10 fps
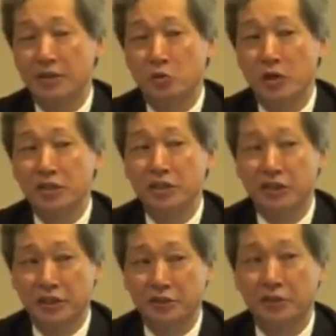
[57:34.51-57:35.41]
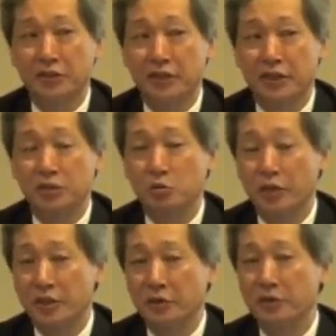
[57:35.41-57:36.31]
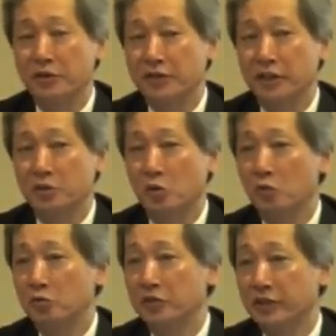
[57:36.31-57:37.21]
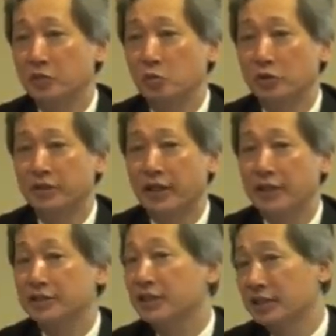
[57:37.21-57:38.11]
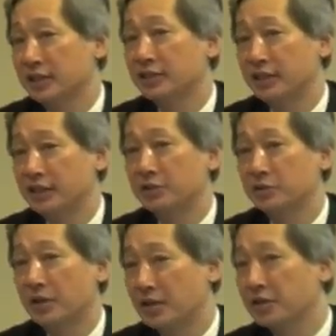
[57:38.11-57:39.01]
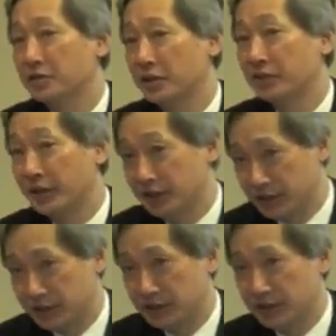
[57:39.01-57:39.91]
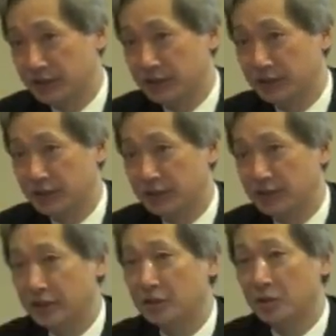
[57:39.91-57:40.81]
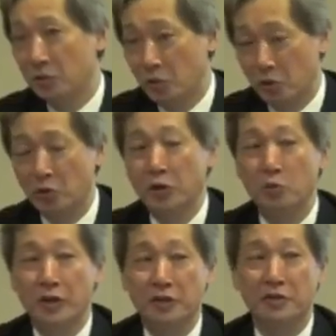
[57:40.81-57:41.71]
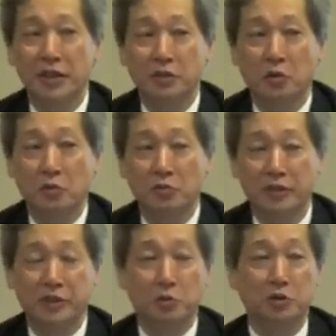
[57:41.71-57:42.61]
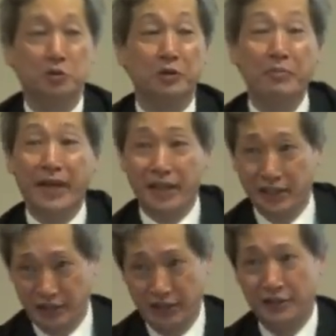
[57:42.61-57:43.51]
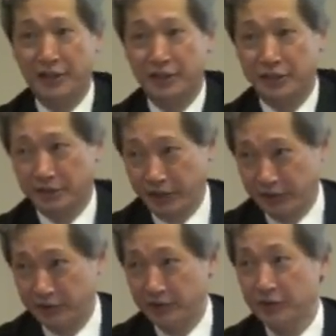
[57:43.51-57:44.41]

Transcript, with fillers: The question here is whether that conflict would escalate into other terrains or whether that conflict would remain in that terrain.